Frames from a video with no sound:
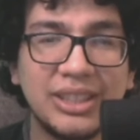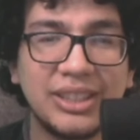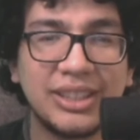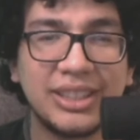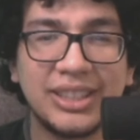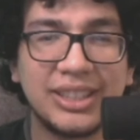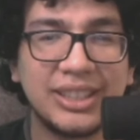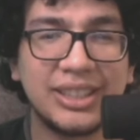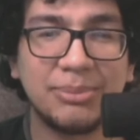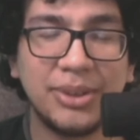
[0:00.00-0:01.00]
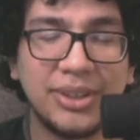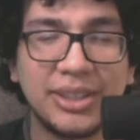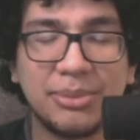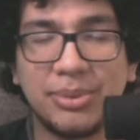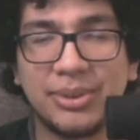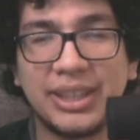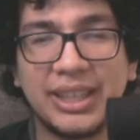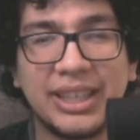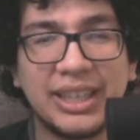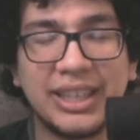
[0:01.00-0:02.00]
Just very
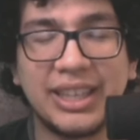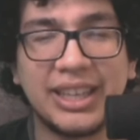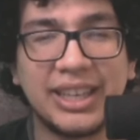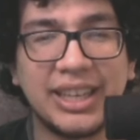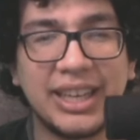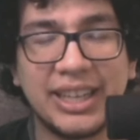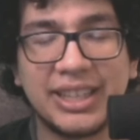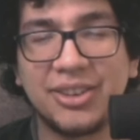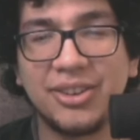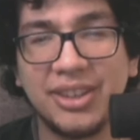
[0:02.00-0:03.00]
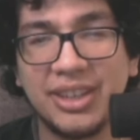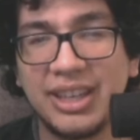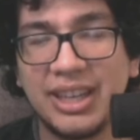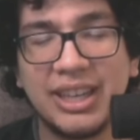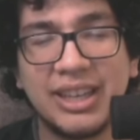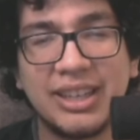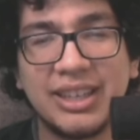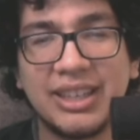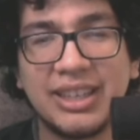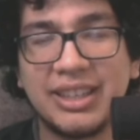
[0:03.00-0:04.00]
disappointing that he's not as good.
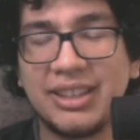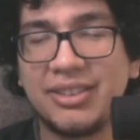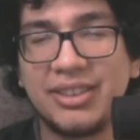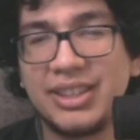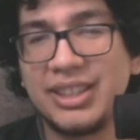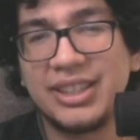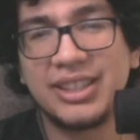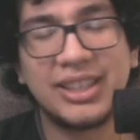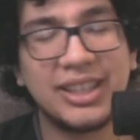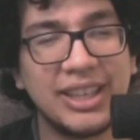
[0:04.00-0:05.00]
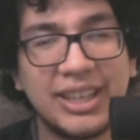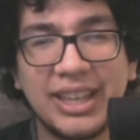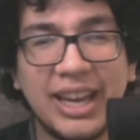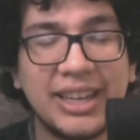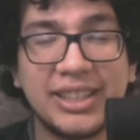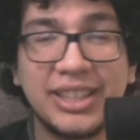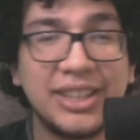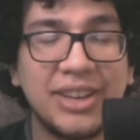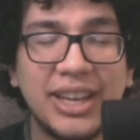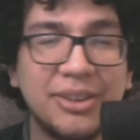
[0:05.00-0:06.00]
Just honestly,
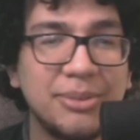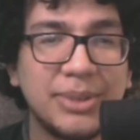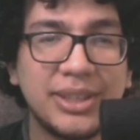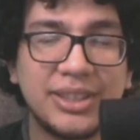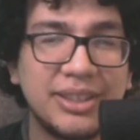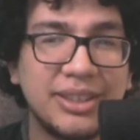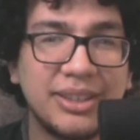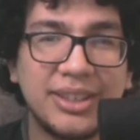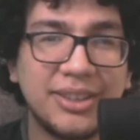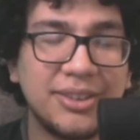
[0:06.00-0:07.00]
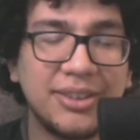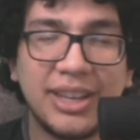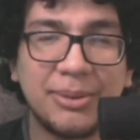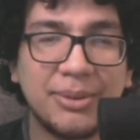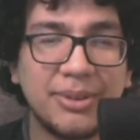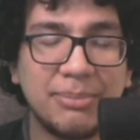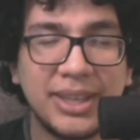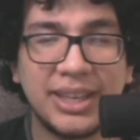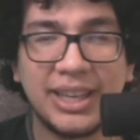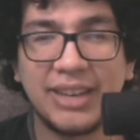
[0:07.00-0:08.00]
you can't do much early game or
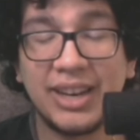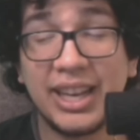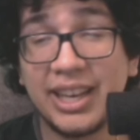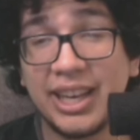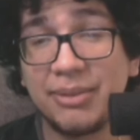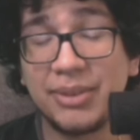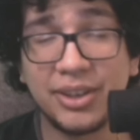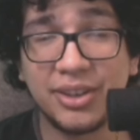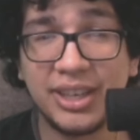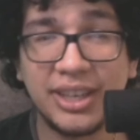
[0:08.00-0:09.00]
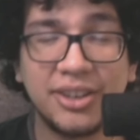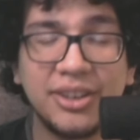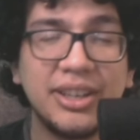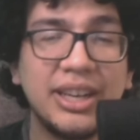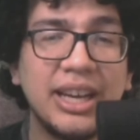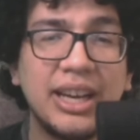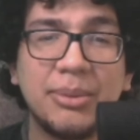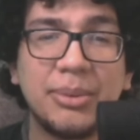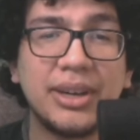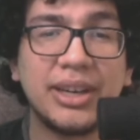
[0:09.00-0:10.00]
mid game. Late game he's good,
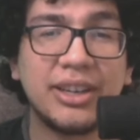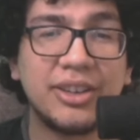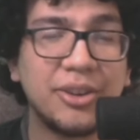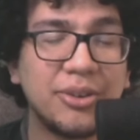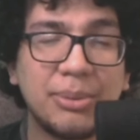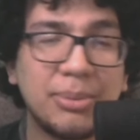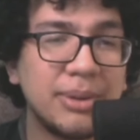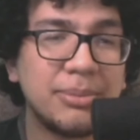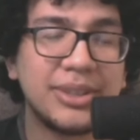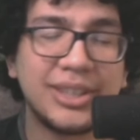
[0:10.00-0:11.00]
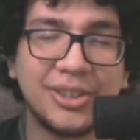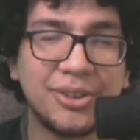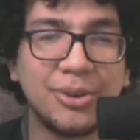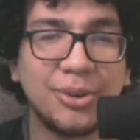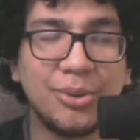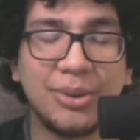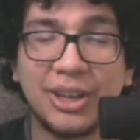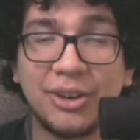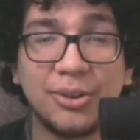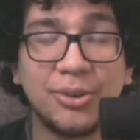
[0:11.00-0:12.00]
but your only purpose is your ult,
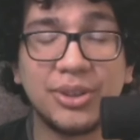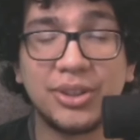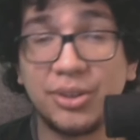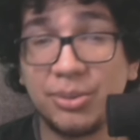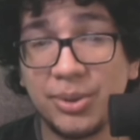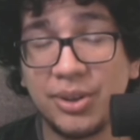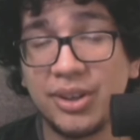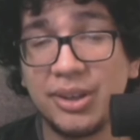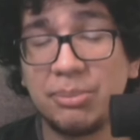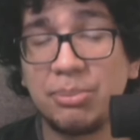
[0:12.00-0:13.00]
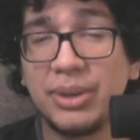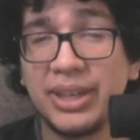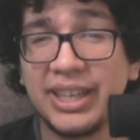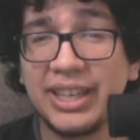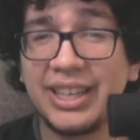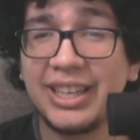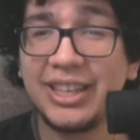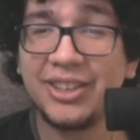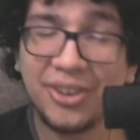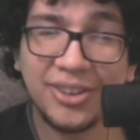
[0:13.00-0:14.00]
and your ult is super good, but
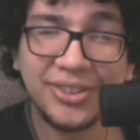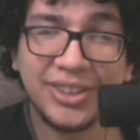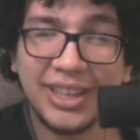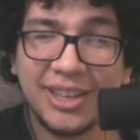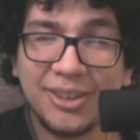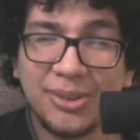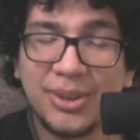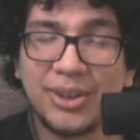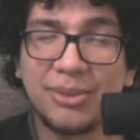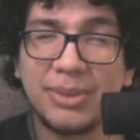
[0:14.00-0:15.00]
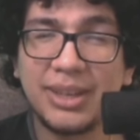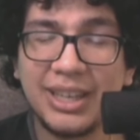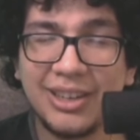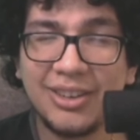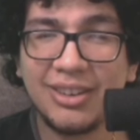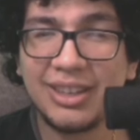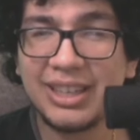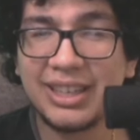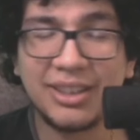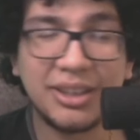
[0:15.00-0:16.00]
you can also get killed while you're mid-air,
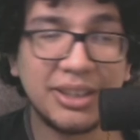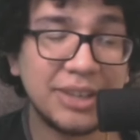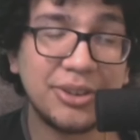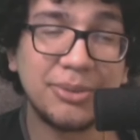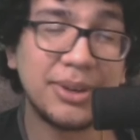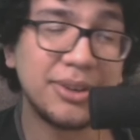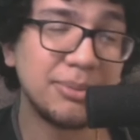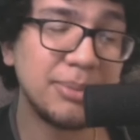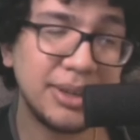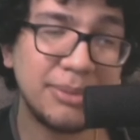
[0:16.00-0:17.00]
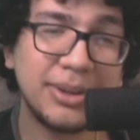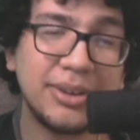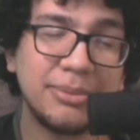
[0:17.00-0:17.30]
and that's why you better use Buddy Bear.